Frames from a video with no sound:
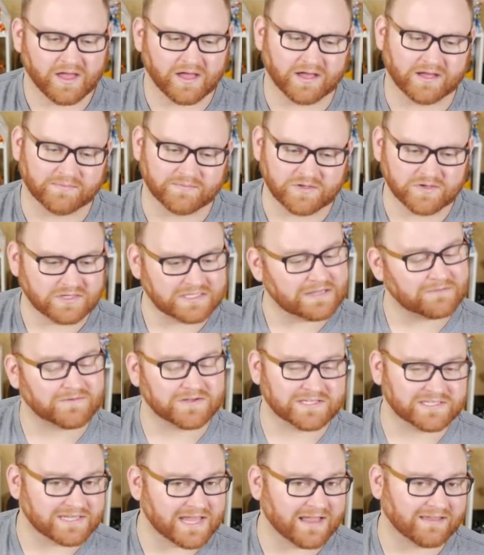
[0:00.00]
Um, you can
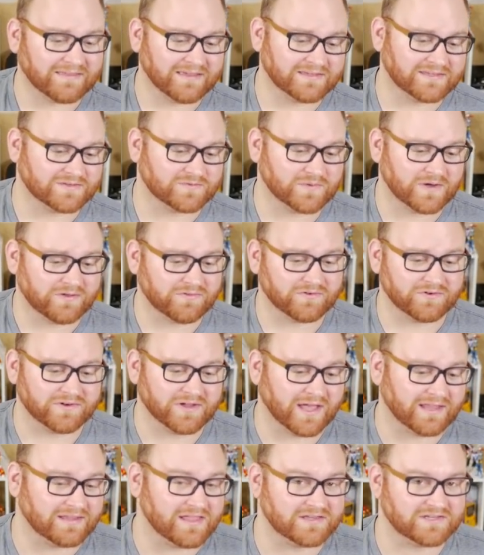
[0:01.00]
definitely stack these as well. They're
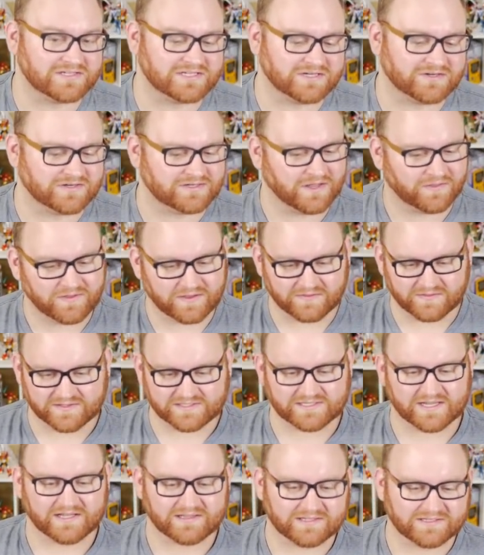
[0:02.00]
not legendary. Nothing in
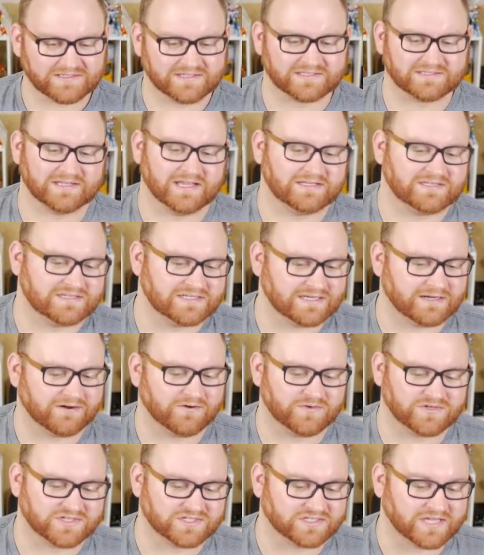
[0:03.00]
this deck list is
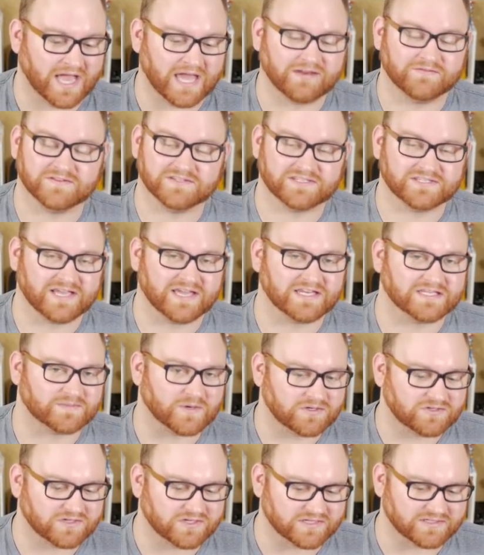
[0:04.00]
legendary, which is kind of insane,
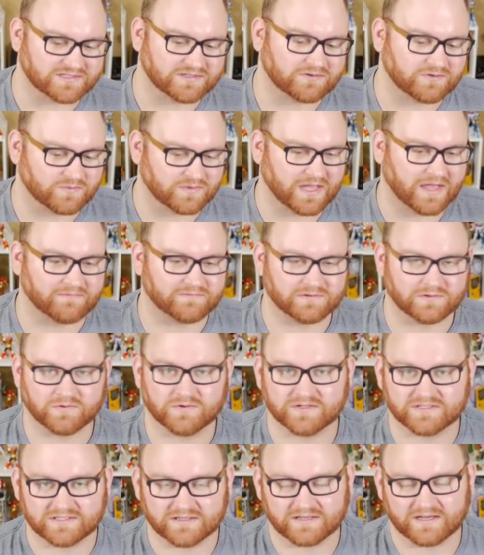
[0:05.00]
especially considering we have
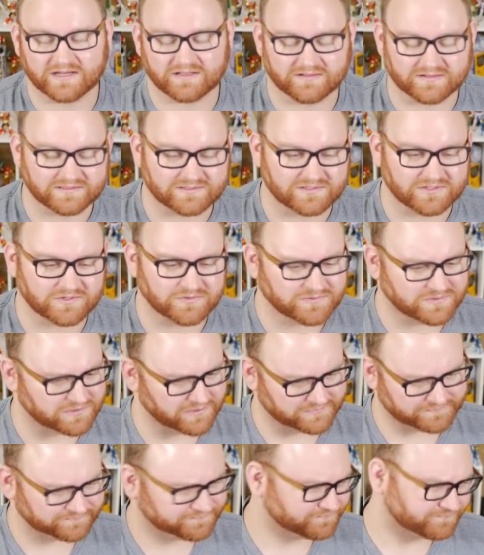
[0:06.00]
Lords in the deck list too.
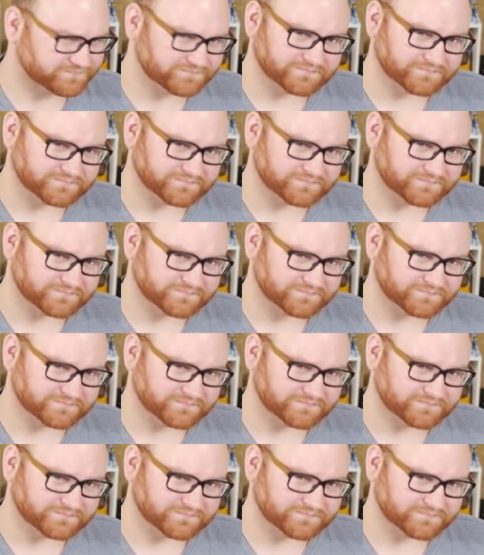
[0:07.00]
So